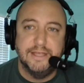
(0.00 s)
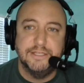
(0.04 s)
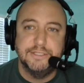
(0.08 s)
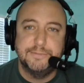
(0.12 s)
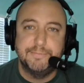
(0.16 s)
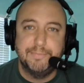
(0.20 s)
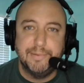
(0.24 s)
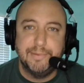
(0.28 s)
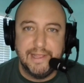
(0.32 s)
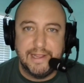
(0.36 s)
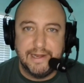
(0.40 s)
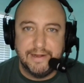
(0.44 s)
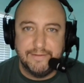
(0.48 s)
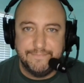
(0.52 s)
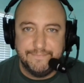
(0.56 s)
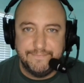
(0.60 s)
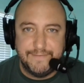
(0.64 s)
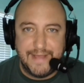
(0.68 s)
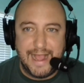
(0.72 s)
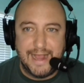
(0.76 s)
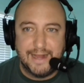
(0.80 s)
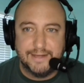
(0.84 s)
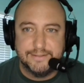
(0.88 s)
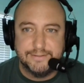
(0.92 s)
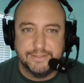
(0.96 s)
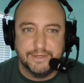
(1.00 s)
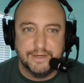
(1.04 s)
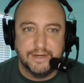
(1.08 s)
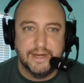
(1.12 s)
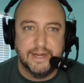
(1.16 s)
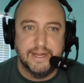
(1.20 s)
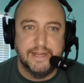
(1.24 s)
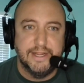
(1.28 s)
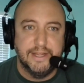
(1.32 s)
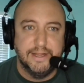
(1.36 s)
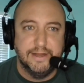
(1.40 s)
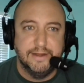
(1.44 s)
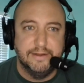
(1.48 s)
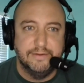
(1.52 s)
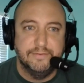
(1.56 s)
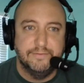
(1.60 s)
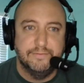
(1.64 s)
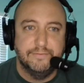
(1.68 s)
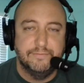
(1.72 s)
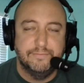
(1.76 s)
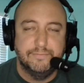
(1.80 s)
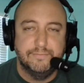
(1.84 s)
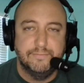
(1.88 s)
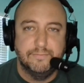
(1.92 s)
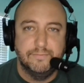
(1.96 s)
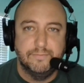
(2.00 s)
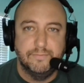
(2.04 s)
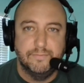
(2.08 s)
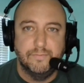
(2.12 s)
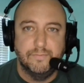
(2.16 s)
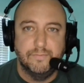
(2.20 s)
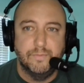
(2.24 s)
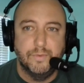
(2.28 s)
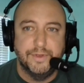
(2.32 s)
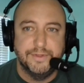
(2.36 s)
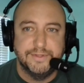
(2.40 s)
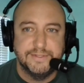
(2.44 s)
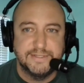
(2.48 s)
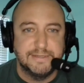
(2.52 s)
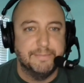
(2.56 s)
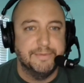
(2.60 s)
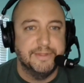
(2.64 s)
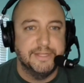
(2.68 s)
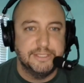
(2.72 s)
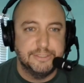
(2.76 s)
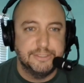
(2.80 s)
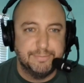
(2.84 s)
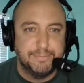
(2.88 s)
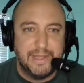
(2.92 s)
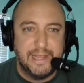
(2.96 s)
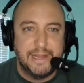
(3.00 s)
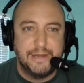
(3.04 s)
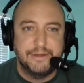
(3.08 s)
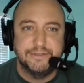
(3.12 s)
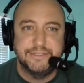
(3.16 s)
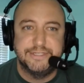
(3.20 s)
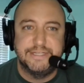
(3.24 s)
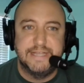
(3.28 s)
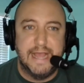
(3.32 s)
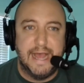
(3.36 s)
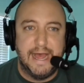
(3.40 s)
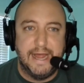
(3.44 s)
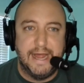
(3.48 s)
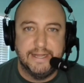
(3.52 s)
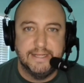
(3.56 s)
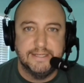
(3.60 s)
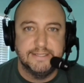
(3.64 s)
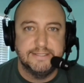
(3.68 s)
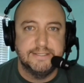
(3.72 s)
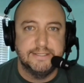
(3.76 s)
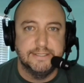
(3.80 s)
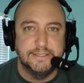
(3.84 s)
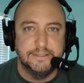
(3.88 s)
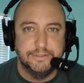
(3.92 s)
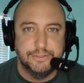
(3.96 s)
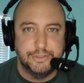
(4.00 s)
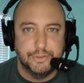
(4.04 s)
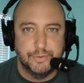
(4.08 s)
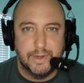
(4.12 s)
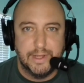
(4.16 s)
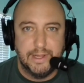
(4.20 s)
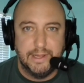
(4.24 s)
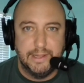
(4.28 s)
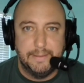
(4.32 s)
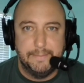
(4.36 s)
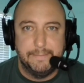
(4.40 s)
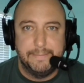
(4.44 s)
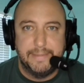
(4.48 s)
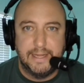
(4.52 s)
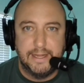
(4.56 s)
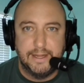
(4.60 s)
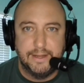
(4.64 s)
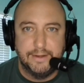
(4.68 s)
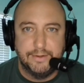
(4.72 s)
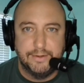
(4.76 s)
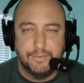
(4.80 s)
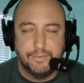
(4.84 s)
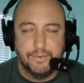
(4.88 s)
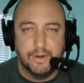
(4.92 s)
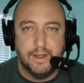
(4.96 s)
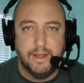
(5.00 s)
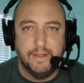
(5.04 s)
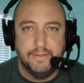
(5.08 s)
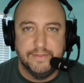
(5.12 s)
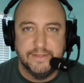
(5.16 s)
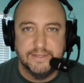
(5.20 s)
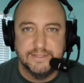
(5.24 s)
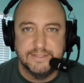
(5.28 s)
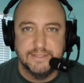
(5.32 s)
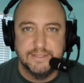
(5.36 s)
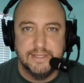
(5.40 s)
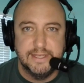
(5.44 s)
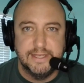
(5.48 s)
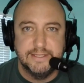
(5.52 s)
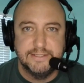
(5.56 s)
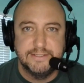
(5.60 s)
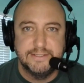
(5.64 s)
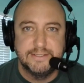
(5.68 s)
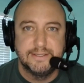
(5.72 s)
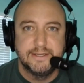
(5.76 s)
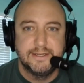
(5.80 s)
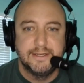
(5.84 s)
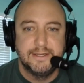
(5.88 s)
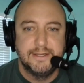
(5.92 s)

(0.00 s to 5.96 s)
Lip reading: played a factor in with some of these players, Giannis and Joel Embiid, who are on this list.